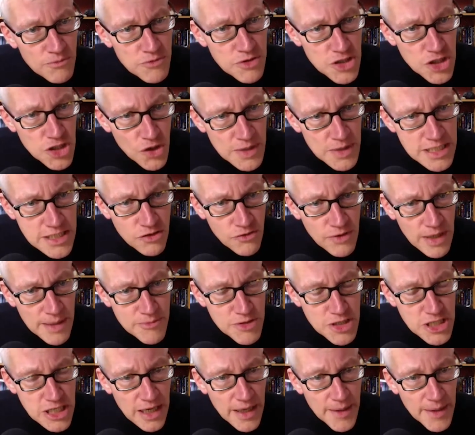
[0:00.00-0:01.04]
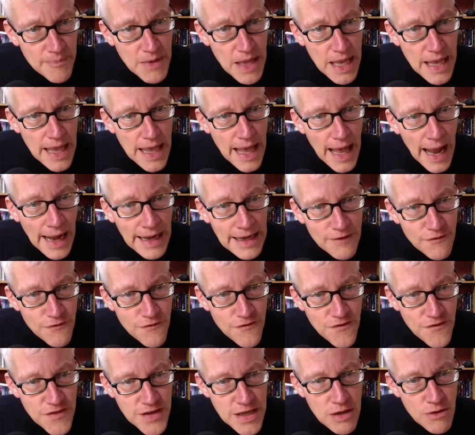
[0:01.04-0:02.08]
Jewish scripture and it
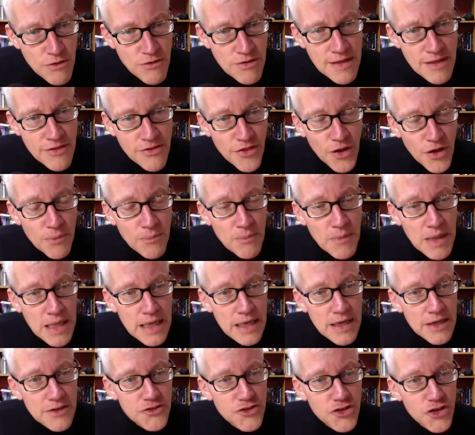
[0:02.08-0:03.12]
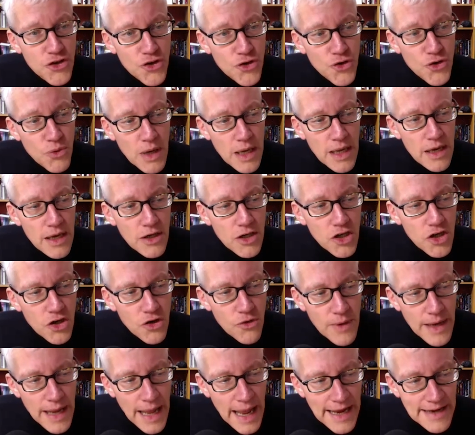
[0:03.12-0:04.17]
fuses them to
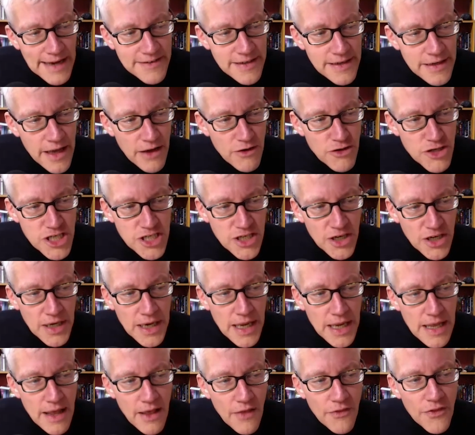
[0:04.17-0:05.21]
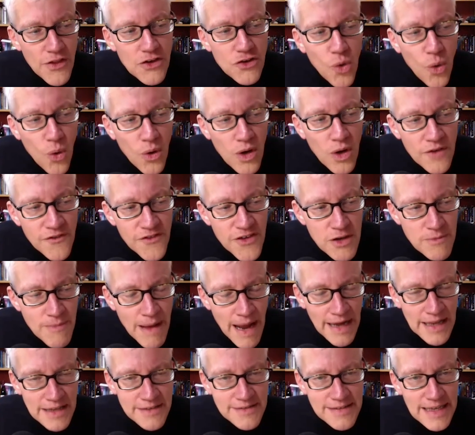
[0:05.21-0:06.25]
create a notion that all of
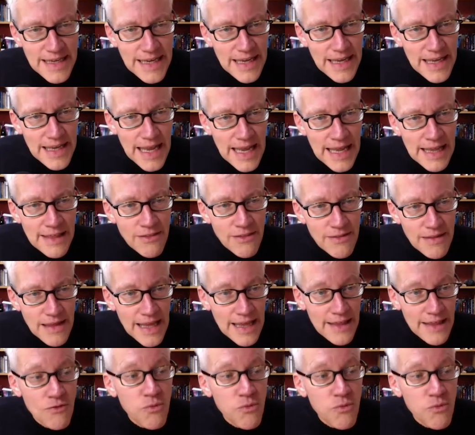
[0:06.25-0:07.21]
humanity is